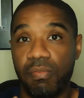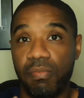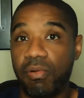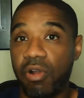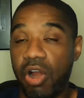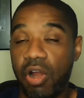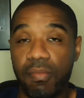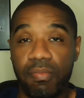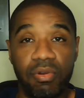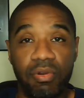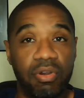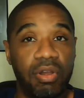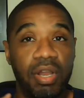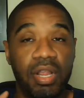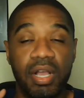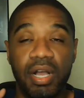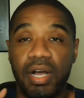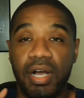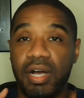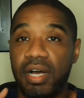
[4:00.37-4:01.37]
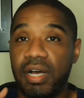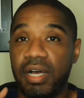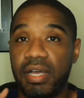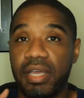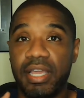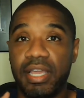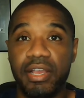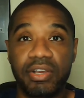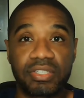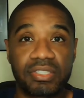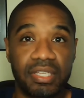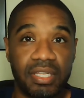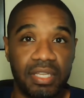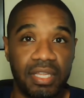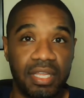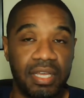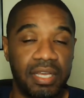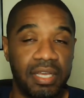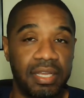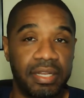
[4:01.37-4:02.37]
barber, hair
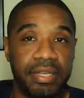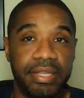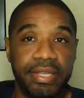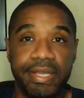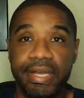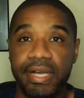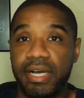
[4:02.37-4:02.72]
salon.